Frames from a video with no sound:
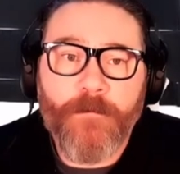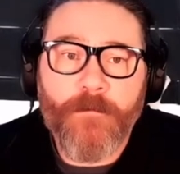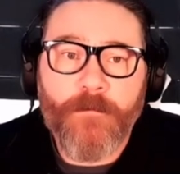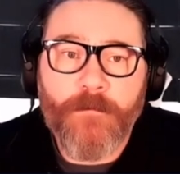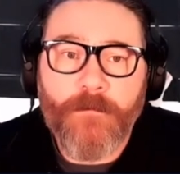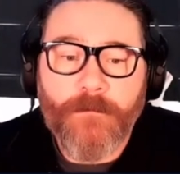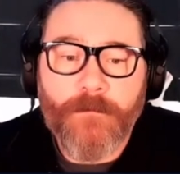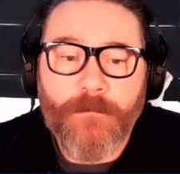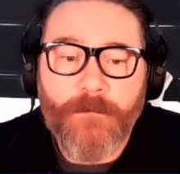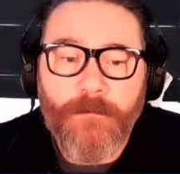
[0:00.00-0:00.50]

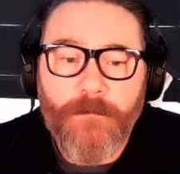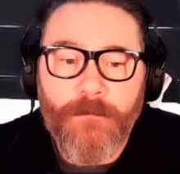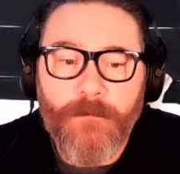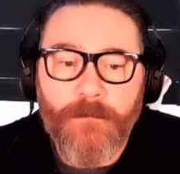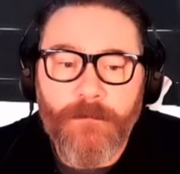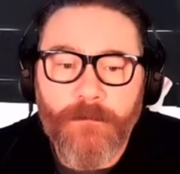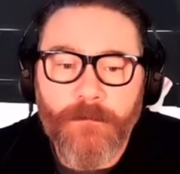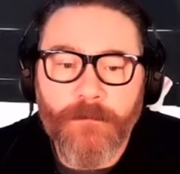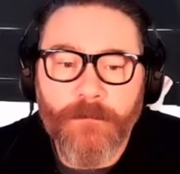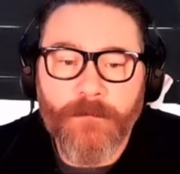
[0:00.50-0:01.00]

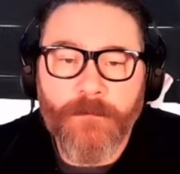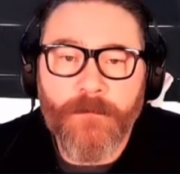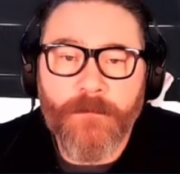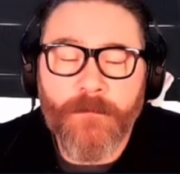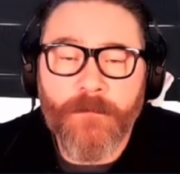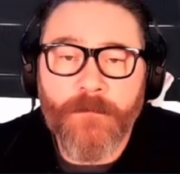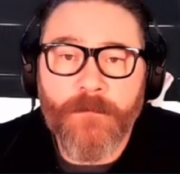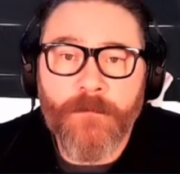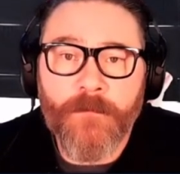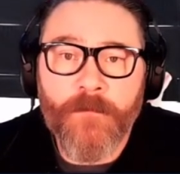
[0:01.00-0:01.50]

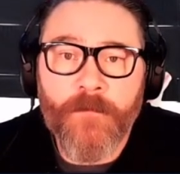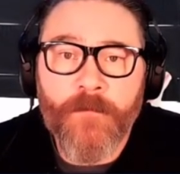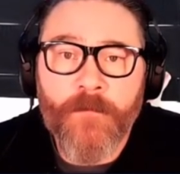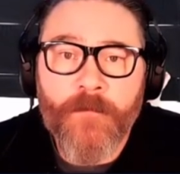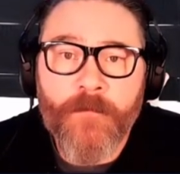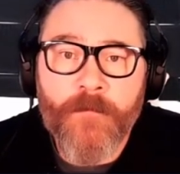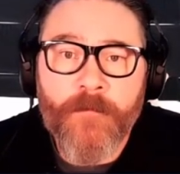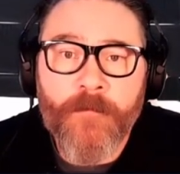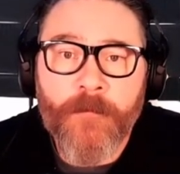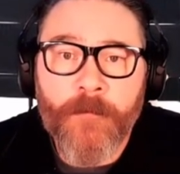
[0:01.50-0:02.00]

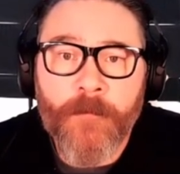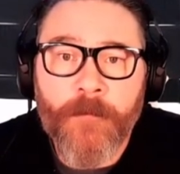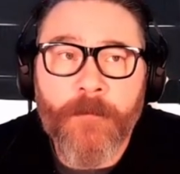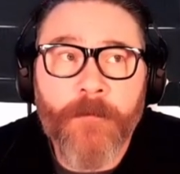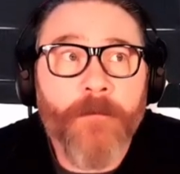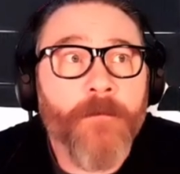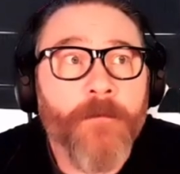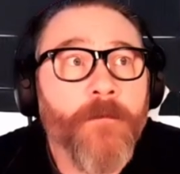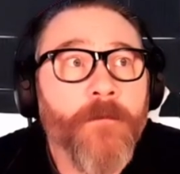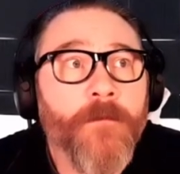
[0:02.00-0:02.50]

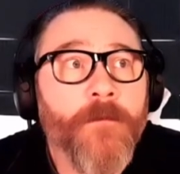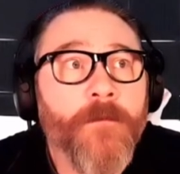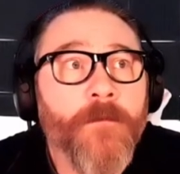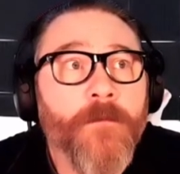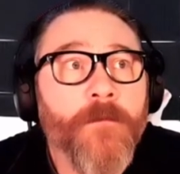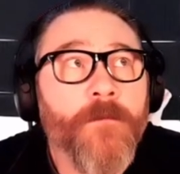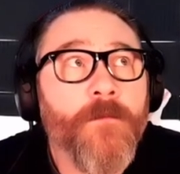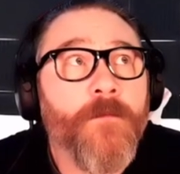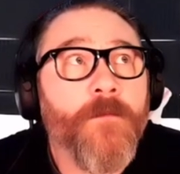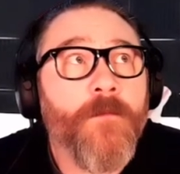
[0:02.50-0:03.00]

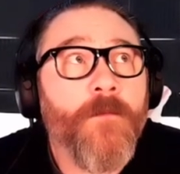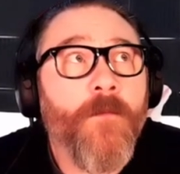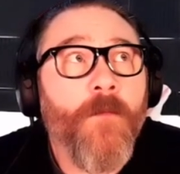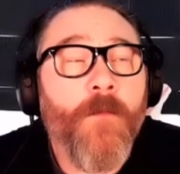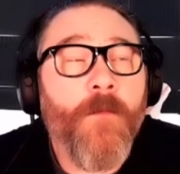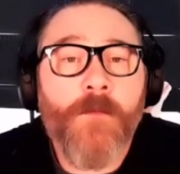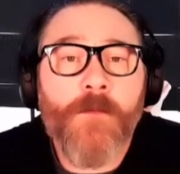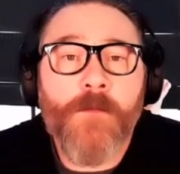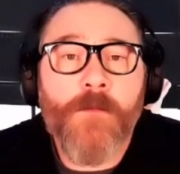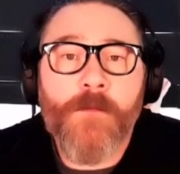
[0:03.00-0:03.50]

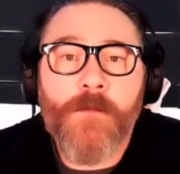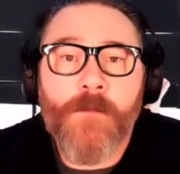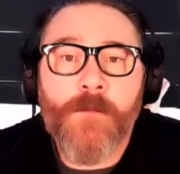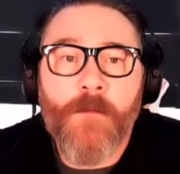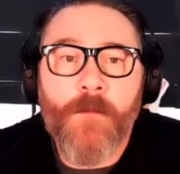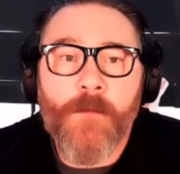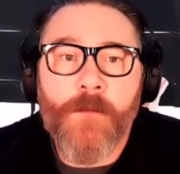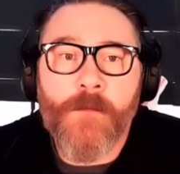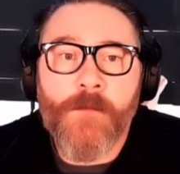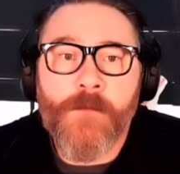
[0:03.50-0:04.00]

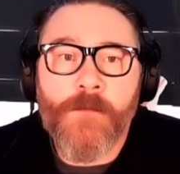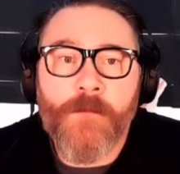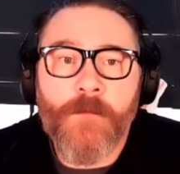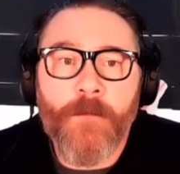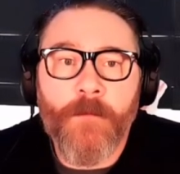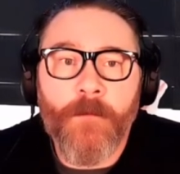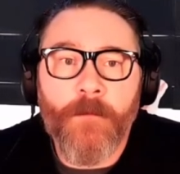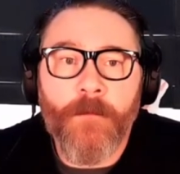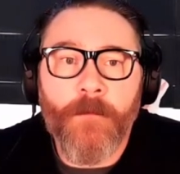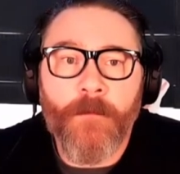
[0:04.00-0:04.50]

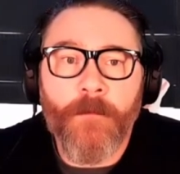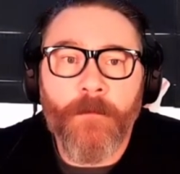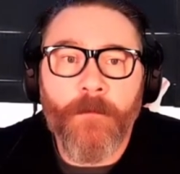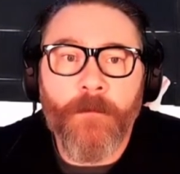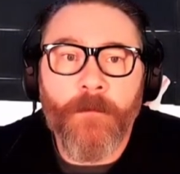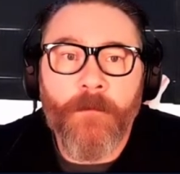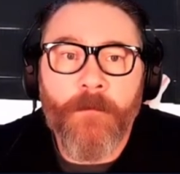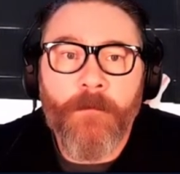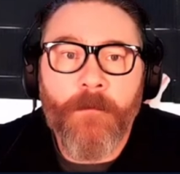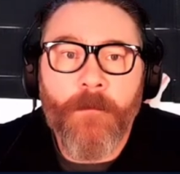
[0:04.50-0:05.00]

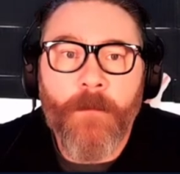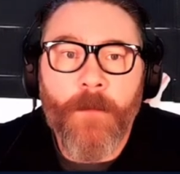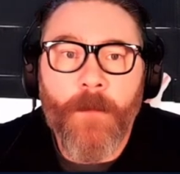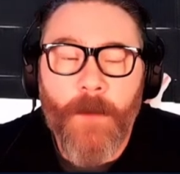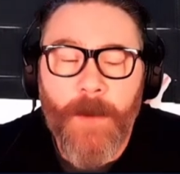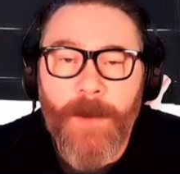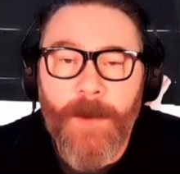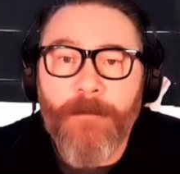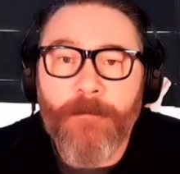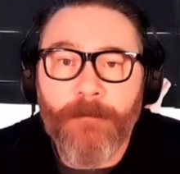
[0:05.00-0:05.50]

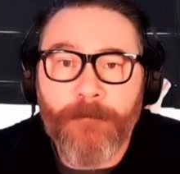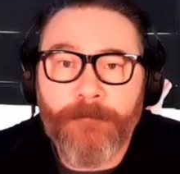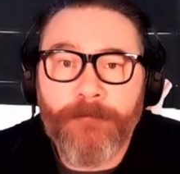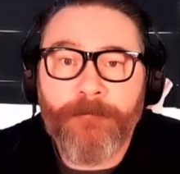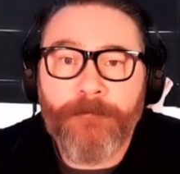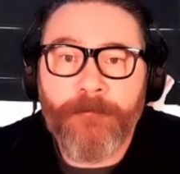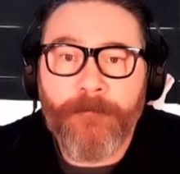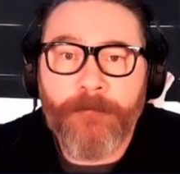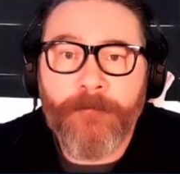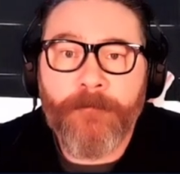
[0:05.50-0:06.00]

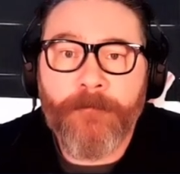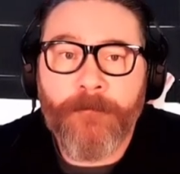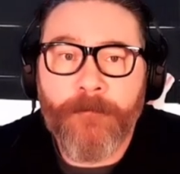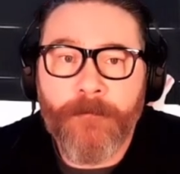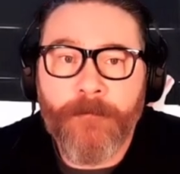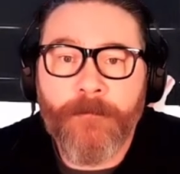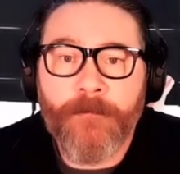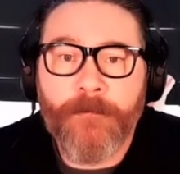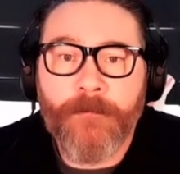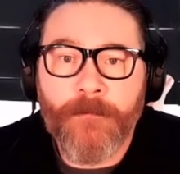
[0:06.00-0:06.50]

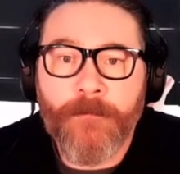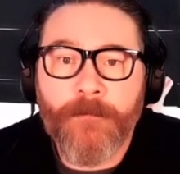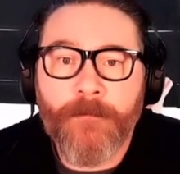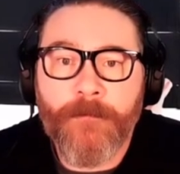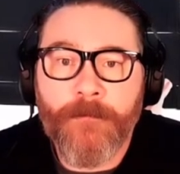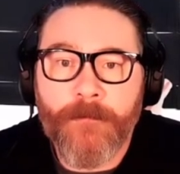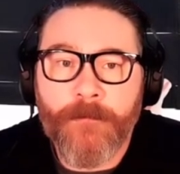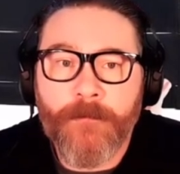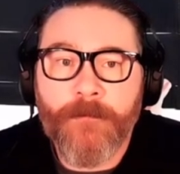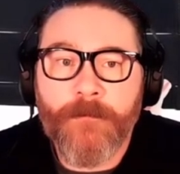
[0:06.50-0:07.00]

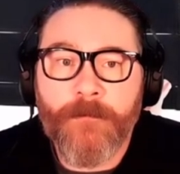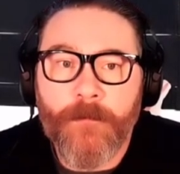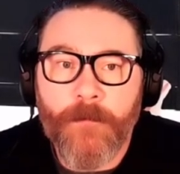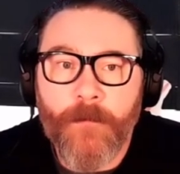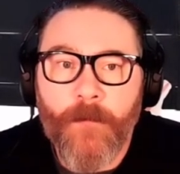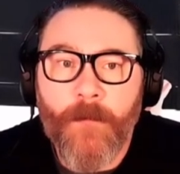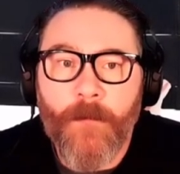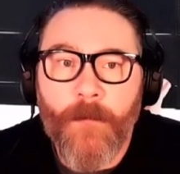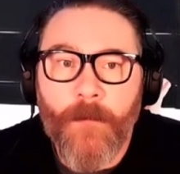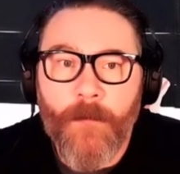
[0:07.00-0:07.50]

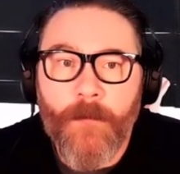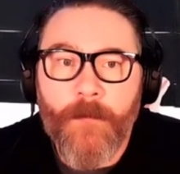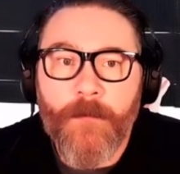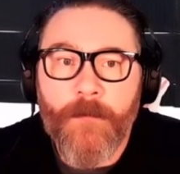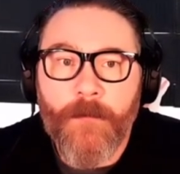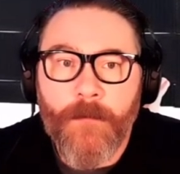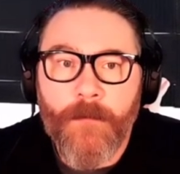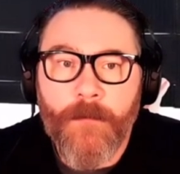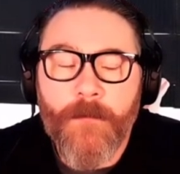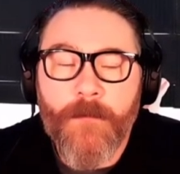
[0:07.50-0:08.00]
This person isn't speaking.